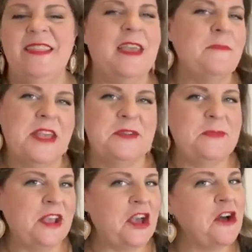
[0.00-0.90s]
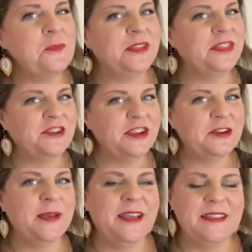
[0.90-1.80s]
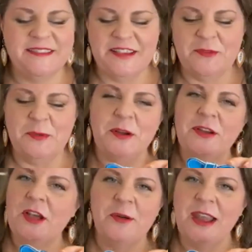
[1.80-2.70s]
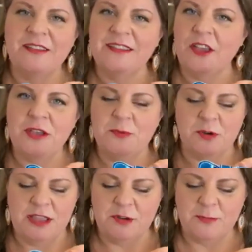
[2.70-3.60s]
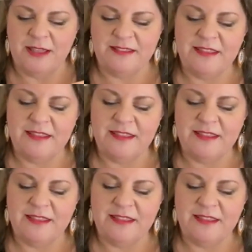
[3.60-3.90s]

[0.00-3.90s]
they made it back home with their earbuds, so we weren't going out to go get more earbuds.